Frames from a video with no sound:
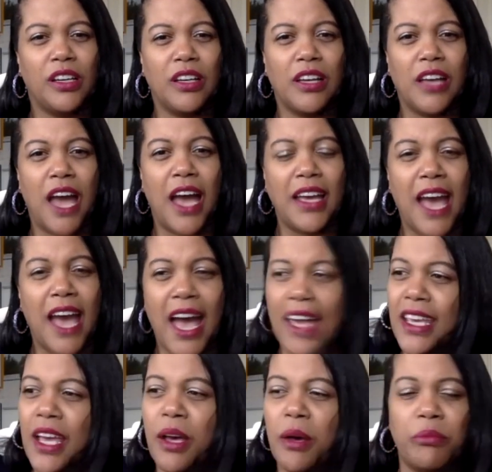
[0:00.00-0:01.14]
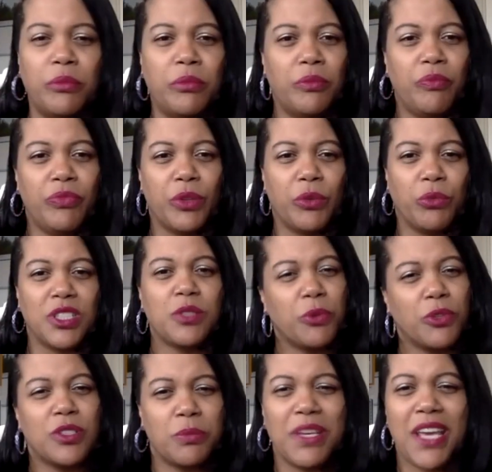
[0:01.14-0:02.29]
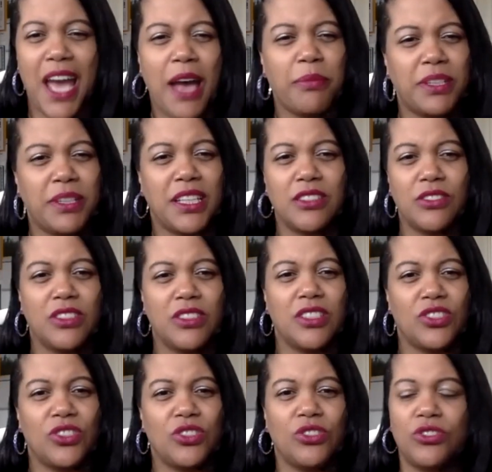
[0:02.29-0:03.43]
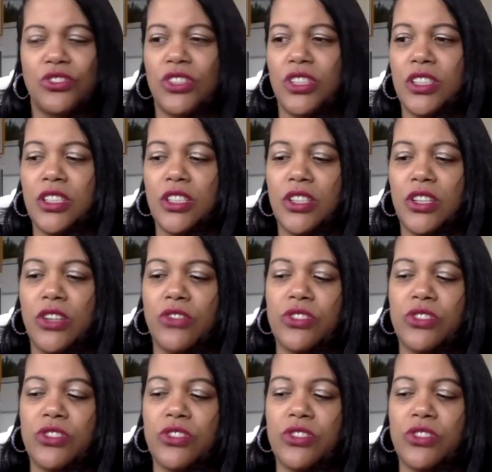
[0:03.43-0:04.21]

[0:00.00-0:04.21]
I I am what's supposed to be happening to these children, you know.